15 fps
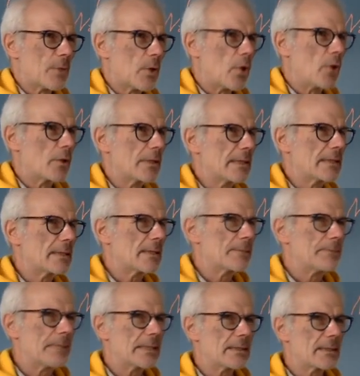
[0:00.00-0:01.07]
or is it a
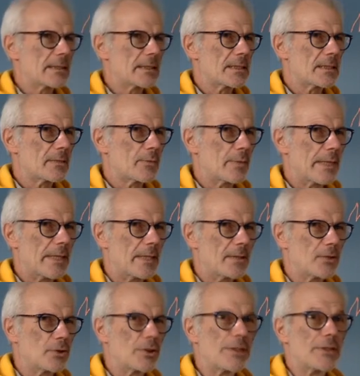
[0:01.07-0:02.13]
business where
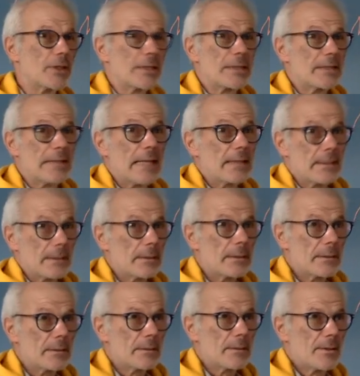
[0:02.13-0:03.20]
she just does it